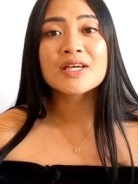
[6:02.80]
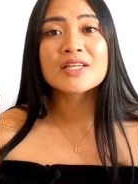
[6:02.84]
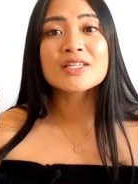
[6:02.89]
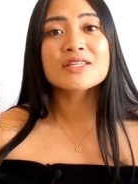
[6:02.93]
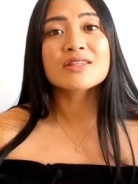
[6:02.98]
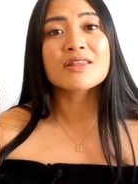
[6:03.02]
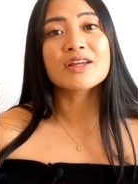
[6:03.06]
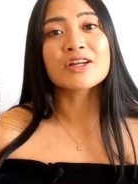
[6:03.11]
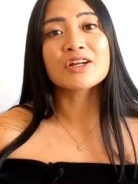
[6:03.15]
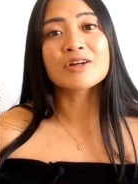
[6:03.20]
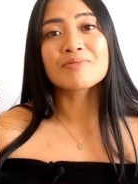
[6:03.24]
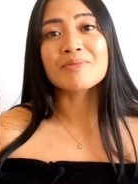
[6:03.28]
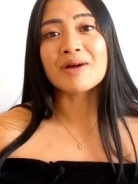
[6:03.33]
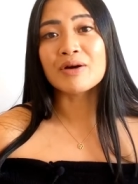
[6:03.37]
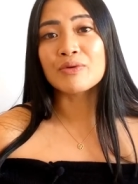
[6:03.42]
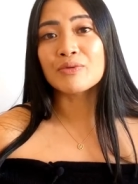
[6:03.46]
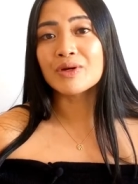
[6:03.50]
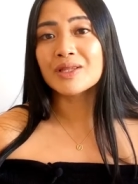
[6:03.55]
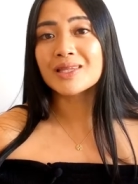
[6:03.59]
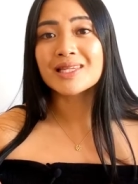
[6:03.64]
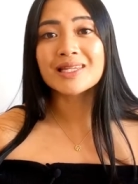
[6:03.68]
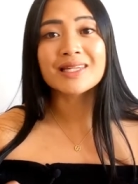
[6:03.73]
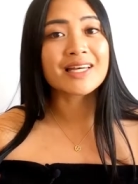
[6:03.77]
so that you're
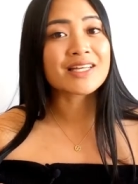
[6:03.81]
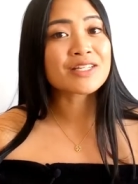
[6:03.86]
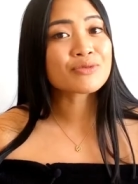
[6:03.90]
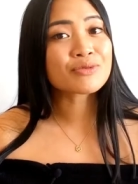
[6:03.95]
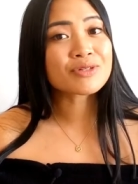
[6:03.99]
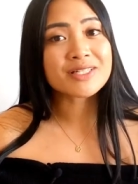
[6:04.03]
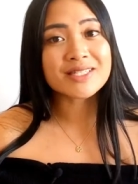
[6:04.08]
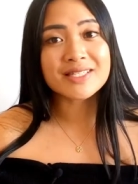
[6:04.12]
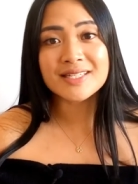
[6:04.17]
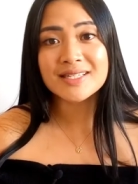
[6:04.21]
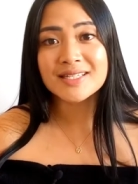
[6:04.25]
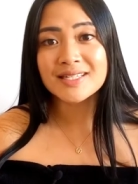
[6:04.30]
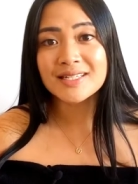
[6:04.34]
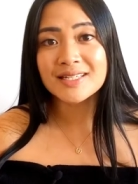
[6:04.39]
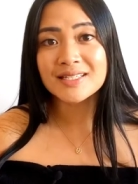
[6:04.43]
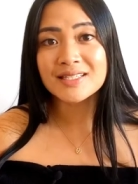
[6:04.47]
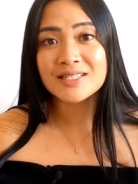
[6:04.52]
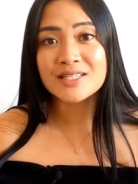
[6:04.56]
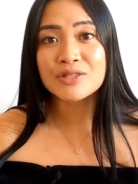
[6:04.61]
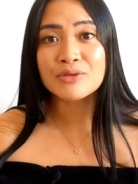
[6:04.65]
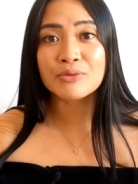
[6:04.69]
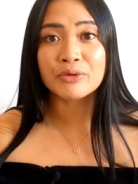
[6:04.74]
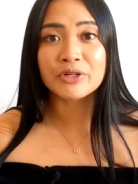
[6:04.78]
met with less
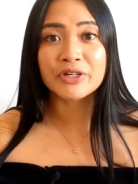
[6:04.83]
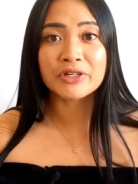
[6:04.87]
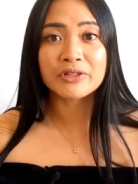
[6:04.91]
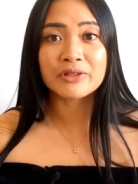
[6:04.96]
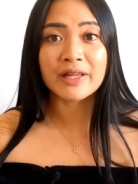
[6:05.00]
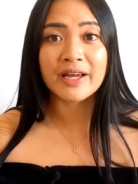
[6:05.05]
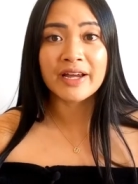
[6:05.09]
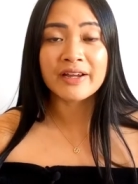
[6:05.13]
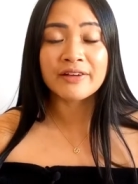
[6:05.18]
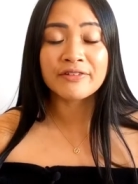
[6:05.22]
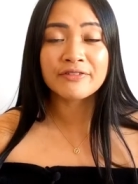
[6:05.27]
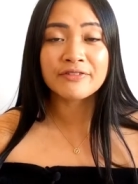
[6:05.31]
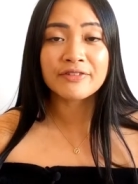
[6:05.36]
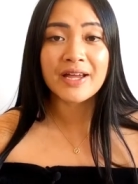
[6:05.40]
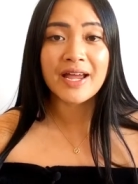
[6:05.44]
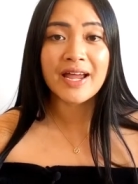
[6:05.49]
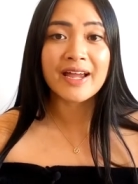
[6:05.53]
resistance through your life.